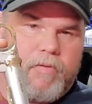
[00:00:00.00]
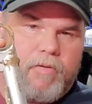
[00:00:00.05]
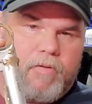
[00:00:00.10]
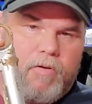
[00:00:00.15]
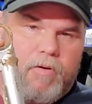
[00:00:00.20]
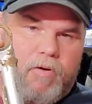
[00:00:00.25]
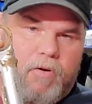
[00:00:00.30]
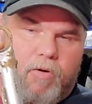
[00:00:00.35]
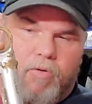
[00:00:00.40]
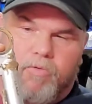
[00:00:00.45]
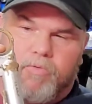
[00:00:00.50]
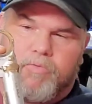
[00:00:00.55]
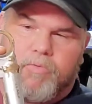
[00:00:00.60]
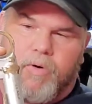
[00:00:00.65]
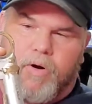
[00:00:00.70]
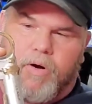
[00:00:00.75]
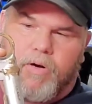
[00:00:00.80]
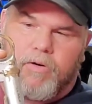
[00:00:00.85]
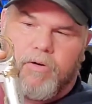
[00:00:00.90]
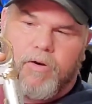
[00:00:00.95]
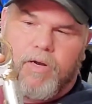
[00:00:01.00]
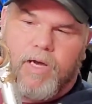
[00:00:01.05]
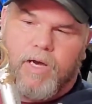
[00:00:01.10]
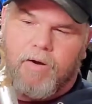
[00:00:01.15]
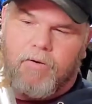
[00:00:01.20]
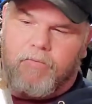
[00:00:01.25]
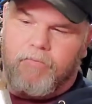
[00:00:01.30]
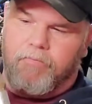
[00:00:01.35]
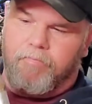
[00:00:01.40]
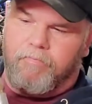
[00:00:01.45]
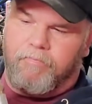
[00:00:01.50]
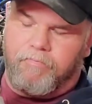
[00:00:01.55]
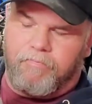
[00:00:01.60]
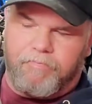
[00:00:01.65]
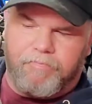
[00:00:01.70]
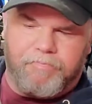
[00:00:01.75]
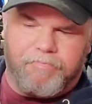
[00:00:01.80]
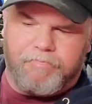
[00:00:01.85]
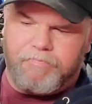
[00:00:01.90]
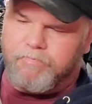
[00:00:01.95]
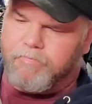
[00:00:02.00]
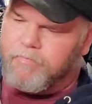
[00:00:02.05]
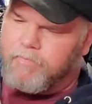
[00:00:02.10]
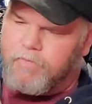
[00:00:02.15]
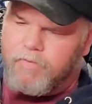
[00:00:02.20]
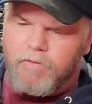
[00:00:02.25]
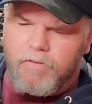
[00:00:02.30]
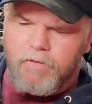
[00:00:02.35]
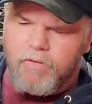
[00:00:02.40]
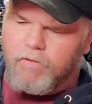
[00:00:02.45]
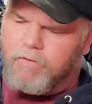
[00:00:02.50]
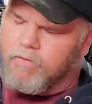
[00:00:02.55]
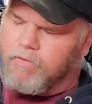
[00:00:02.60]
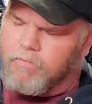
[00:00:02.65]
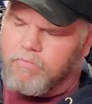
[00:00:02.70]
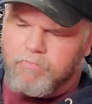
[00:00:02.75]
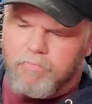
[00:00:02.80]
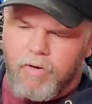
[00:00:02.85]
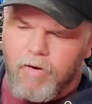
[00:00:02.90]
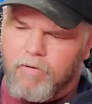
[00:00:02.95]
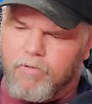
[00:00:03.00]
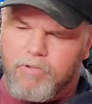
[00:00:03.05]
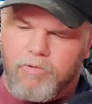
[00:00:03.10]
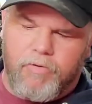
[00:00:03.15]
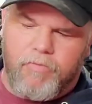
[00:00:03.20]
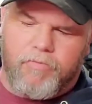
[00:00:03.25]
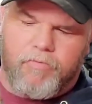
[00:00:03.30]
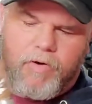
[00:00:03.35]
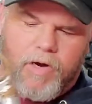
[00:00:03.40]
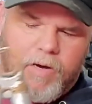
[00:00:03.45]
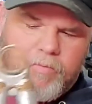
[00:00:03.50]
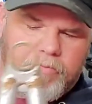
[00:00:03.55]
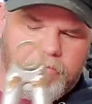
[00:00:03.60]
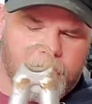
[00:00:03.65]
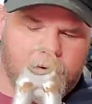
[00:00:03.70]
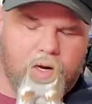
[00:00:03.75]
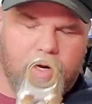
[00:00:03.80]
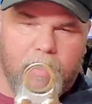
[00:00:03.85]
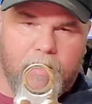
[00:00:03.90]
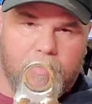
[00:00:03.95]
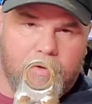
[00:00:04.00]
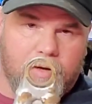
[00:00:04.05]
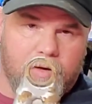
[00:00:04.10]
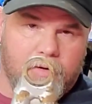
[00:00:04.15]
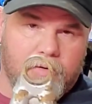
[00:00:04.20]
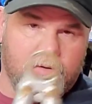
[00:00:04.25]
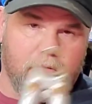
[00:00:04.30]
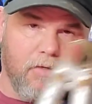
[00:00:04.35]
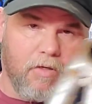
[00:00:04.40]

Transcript: the hole's wallered out, ball joint flops around in there.